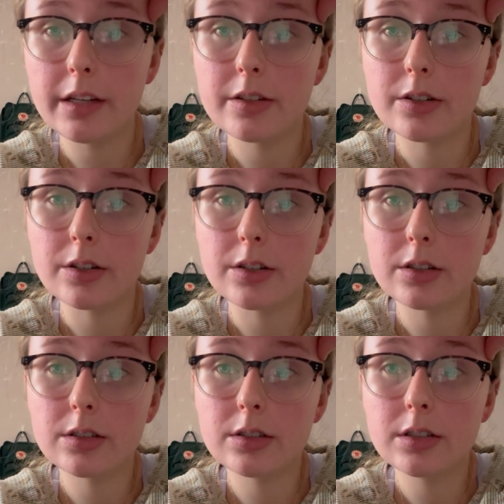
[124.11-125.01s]
easier
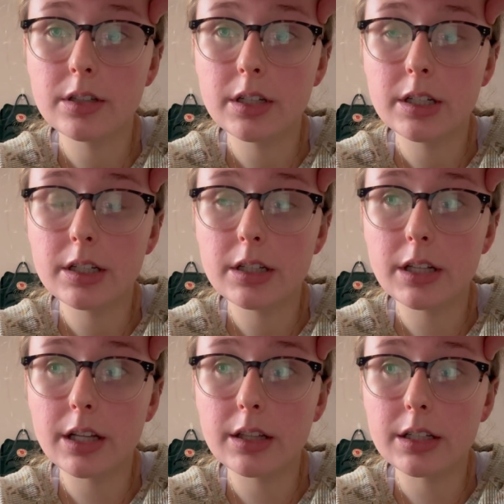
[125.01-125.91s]

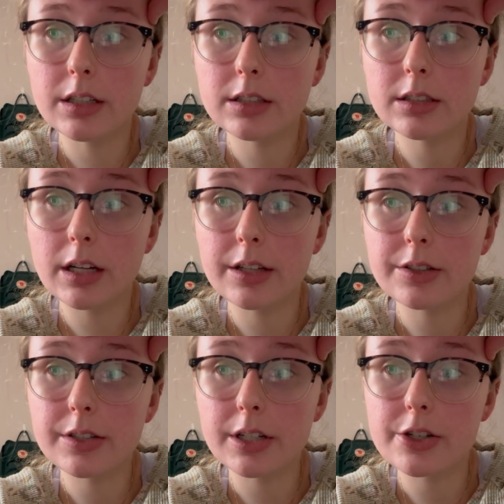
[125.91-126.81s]
than the
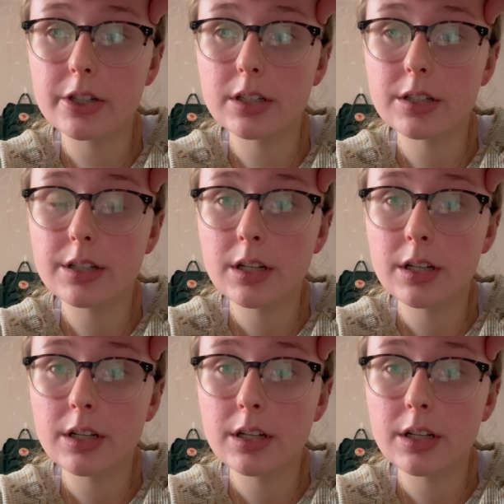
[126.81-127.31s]
other section.